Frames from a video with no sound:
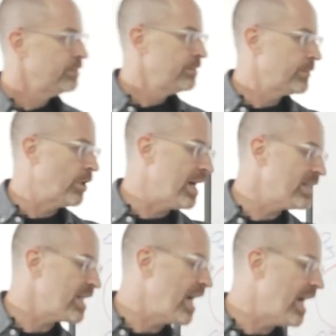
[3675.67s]
They're not
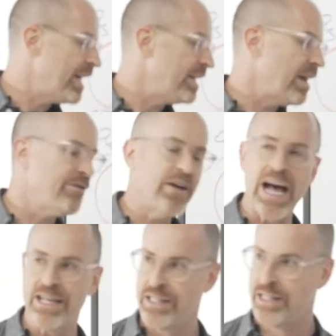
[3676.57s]
assigned, they
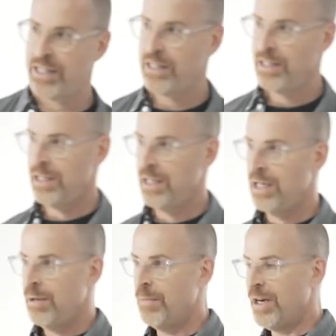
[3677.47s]
vest, but